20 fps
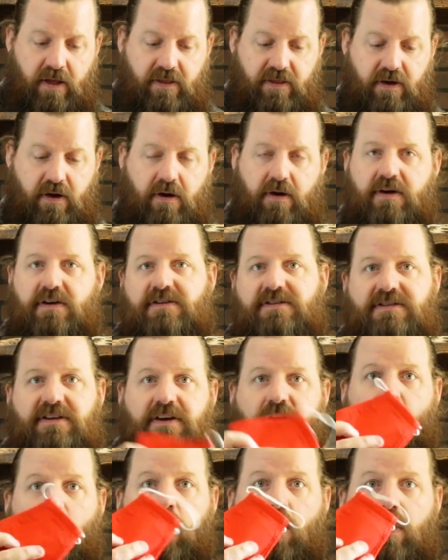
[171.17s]
There is
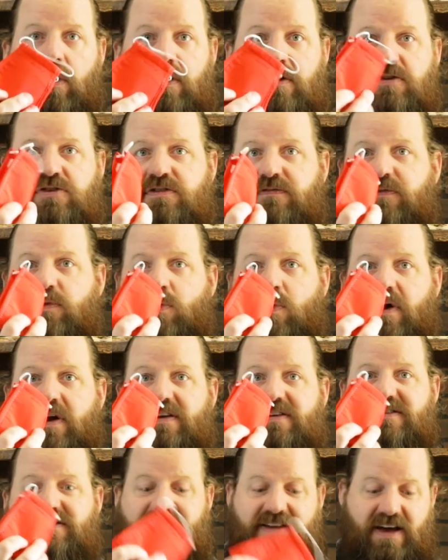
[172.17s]
an orange if you
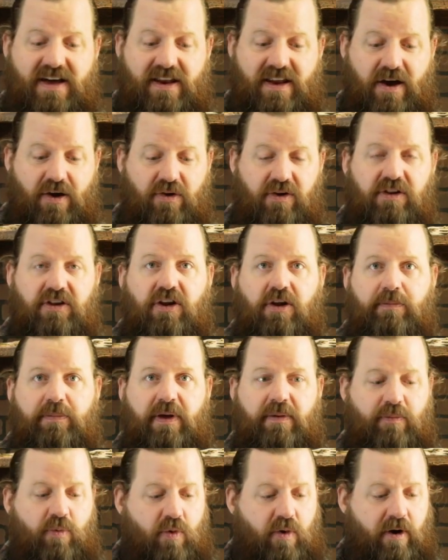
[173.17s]
want to stand out a little
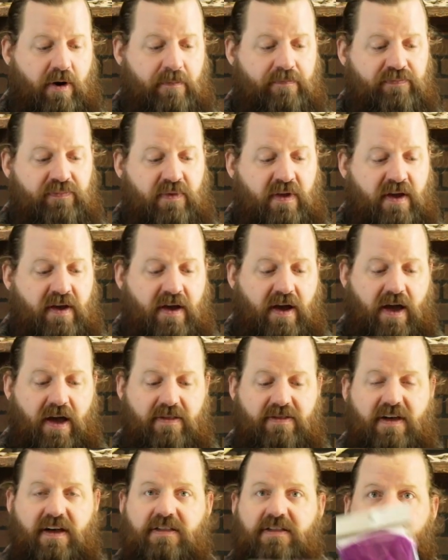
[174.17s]
bit more.
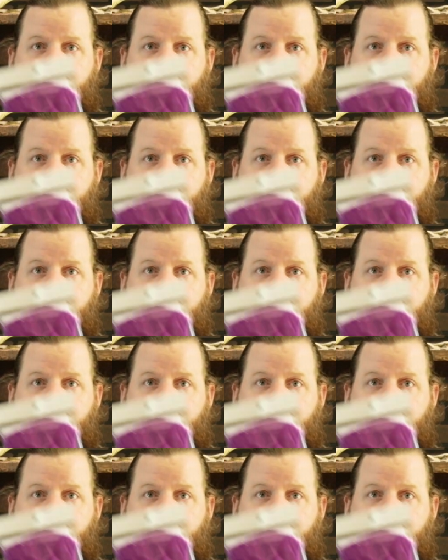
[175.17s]
And then